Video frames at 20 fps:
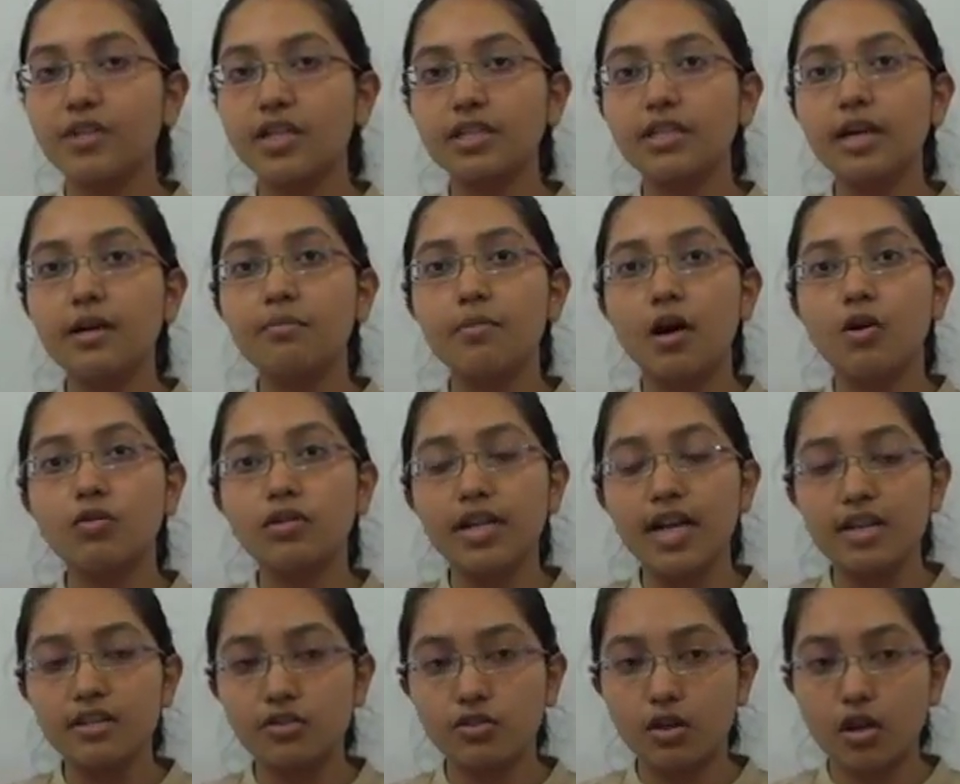where the amount
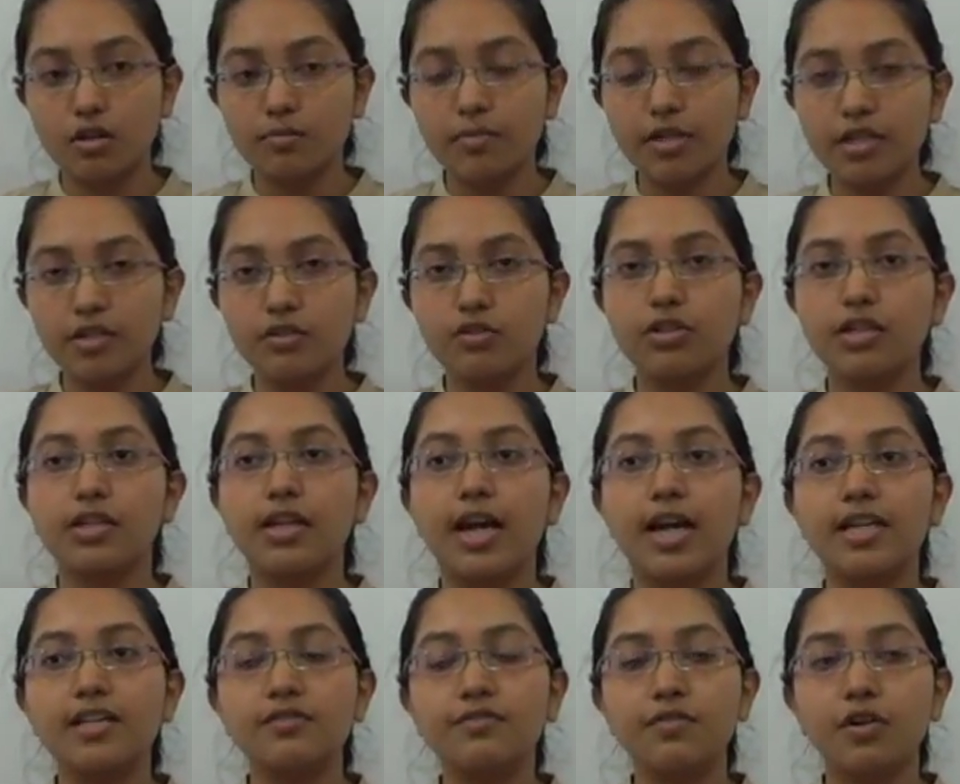has not been
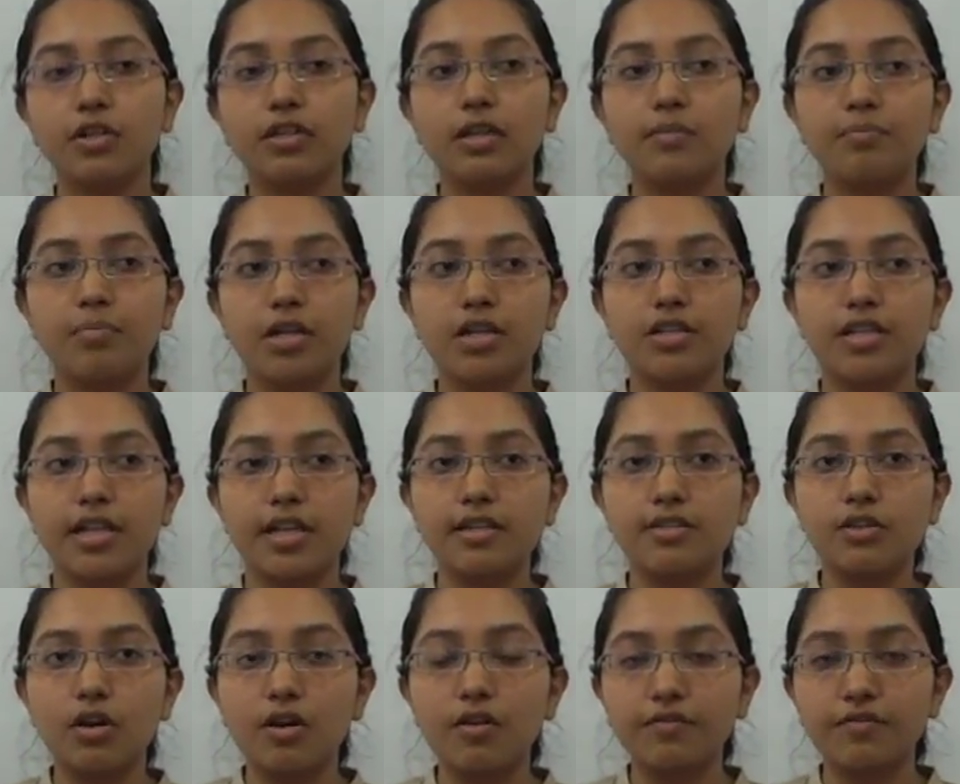utilized for the
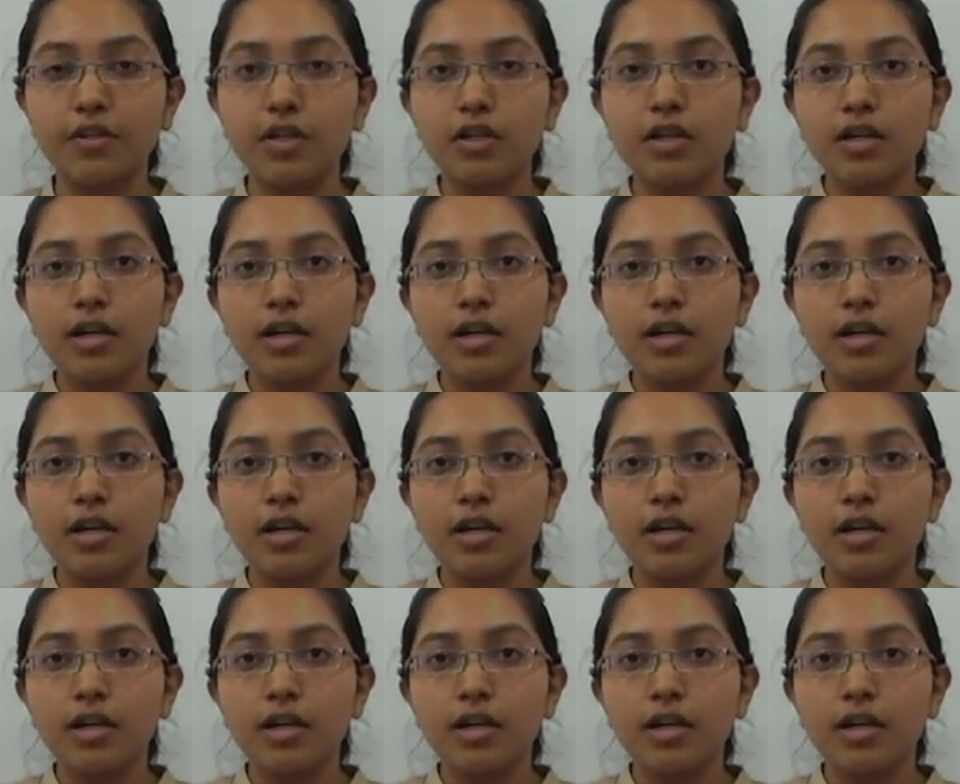purchase of